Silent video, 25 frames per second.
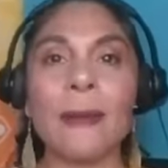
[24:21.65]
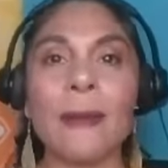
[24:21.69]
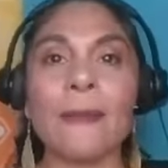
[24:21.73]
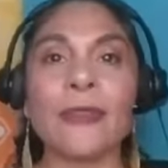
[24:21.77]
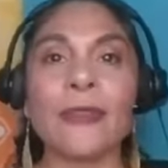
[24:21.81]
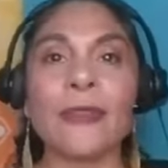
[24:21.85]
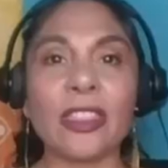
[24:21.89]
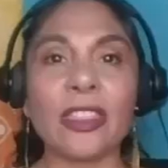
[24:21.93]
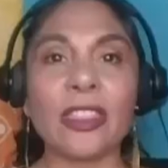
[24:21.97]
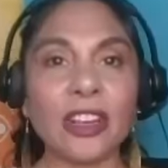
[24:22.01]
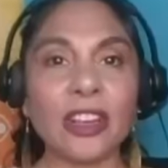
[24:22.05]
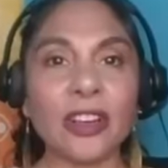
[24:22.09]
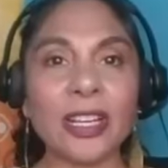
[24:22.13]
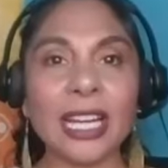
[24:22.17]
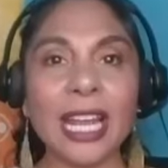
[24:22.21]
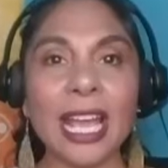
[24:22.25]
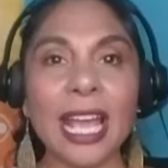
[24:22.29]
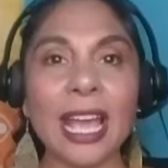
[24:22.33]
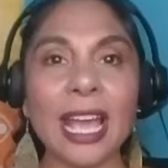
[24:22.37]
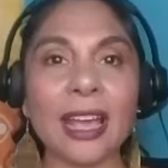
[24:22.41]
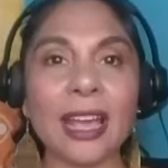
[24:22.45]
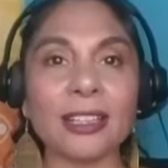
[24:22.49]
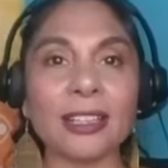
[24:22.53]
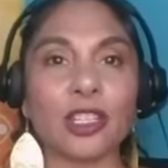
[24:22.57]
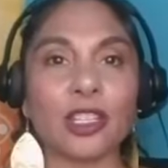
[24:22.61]
that they're going to
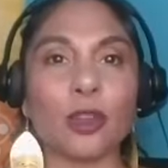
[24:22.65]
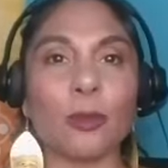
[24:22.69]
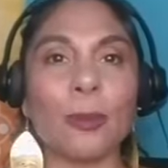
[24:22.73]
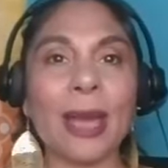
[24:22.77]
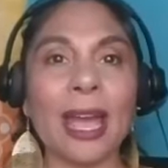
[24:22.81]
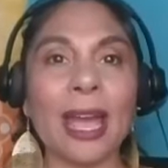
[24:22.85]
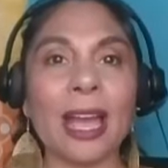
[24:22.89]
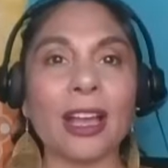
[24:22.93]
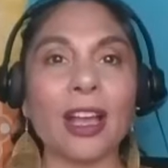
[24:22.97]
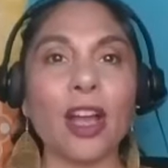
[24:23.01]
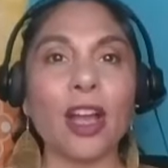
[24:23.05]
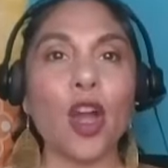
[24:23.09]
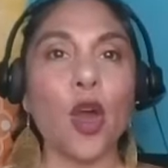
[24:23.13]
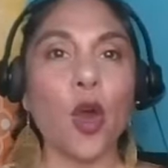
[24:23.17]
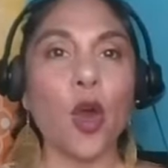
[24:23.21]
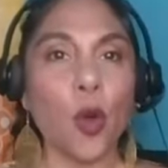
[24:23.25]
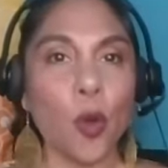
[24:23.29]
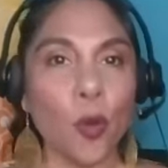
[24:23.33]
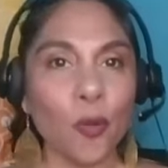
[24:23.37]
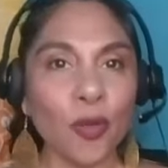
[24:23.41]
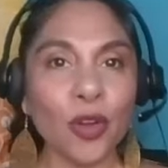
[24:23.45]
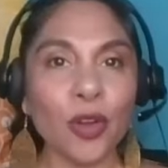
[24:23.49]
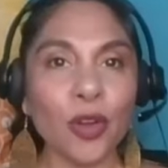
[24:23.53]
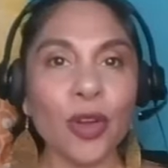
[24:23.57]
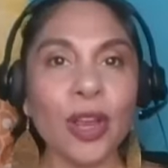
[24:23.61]
ask you back
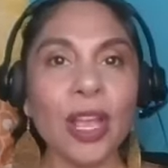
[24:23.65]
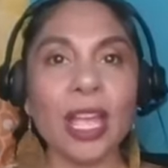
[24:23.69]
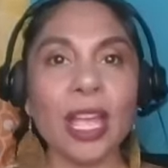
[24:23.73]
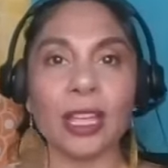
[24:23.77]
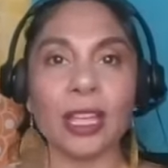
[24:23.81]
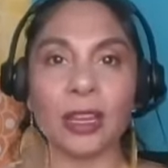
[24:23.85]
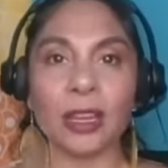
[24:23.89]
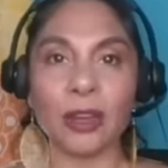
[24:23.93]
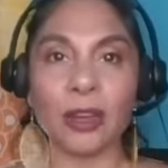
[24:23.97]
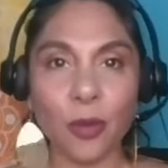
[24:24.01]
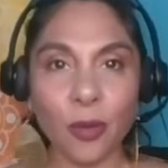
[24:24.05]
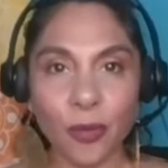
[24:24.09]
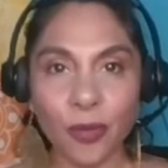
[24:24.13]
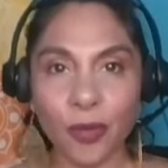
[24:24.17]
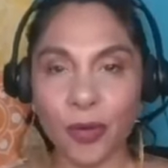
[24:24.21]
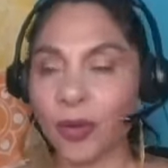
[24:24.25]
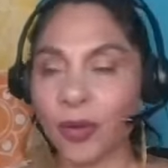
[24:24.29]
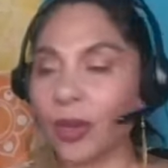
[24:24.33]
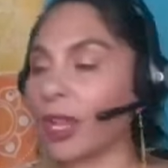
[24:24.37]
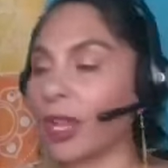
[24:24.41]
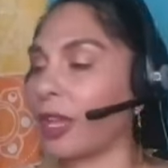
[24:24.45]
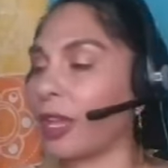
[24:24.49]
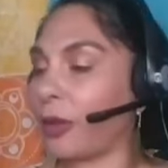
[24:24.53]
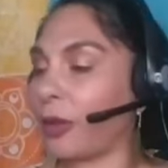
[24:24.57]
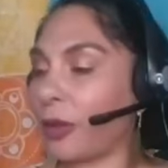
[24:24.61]
over and over
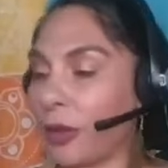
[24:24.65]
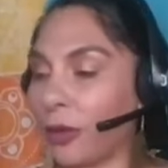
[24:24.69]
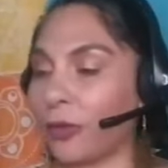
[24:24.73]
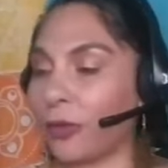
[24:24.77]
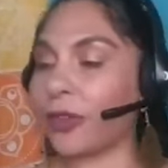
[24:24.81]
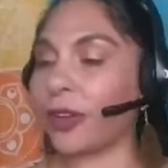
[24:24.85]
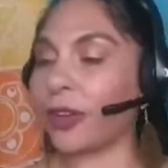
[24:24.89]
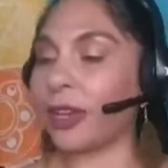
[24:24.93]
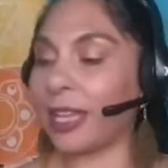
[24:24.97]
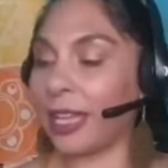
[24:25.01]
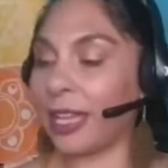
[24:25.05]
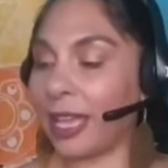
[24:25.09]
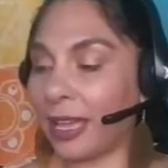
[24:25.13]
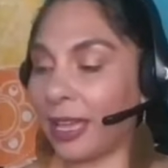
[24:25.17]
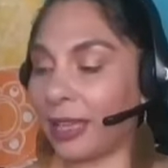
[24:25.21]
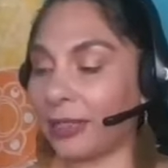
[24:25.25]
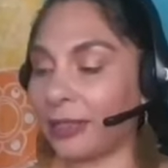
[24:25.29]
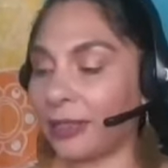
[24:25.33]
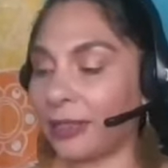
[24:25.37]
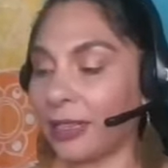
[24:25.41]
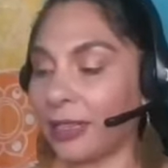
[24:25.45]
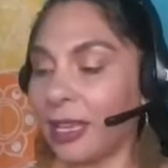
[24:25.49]
and over again.